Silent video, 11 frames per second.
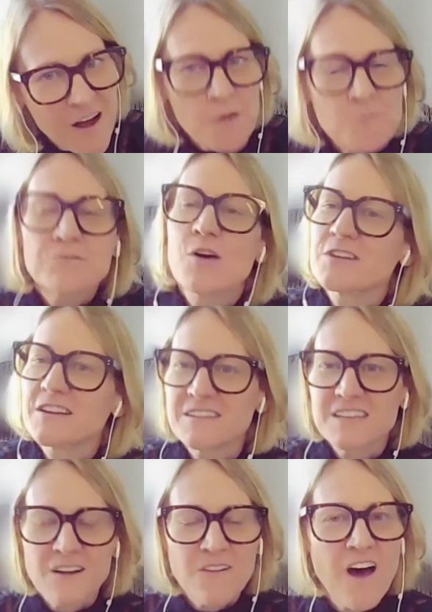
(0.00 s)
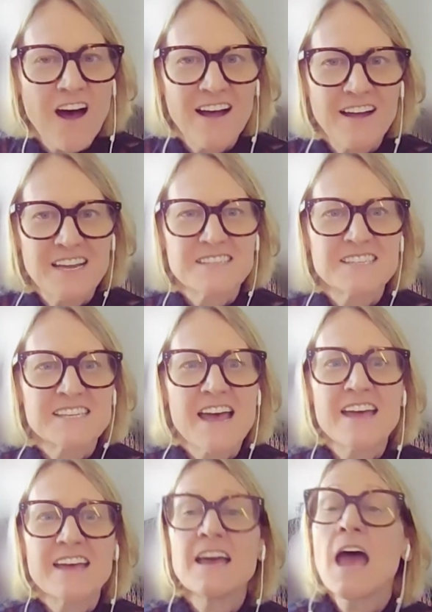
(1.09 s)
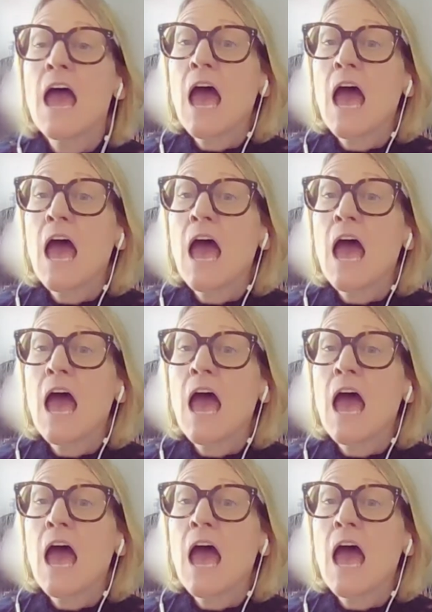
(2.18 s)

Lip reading: upload it into Quad and say,